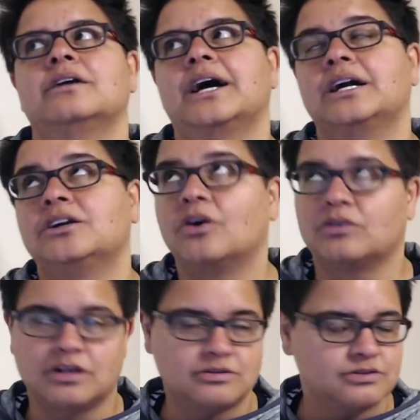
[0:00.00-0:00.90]
And God
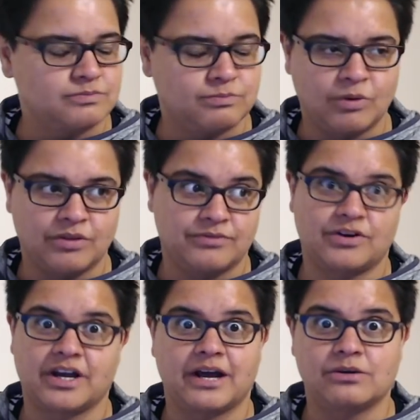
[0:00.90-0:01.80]
knows what the
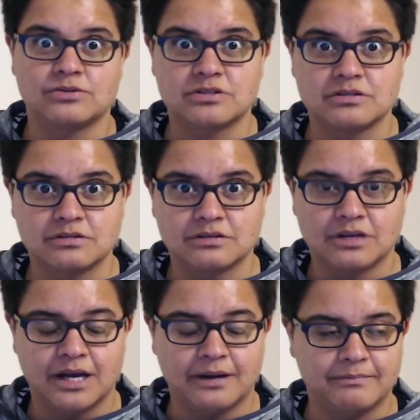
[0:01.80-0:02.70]
fuck else
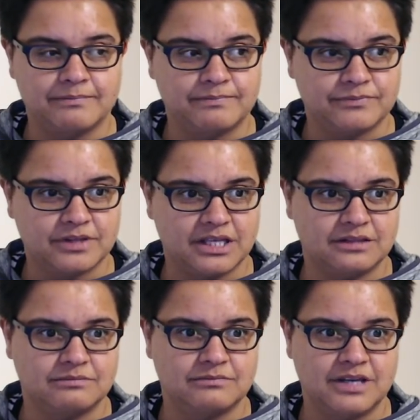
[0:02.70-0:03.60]

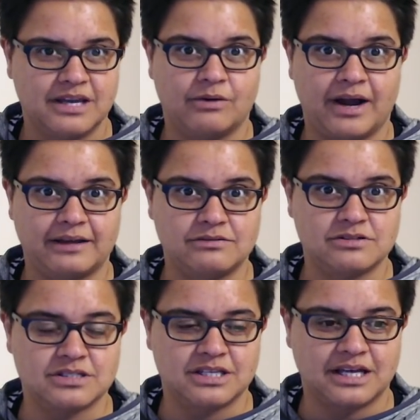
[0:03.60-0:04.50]
in Hill
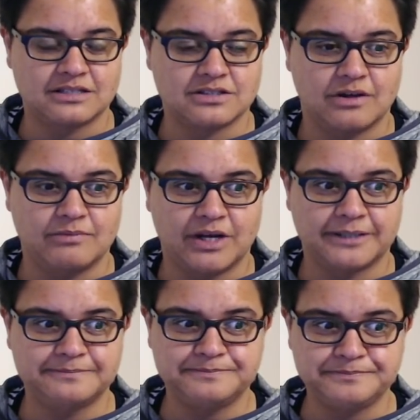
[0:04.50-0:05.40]
House in that
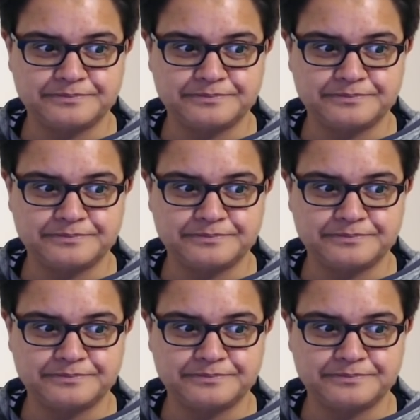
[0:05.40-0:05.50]
timeline.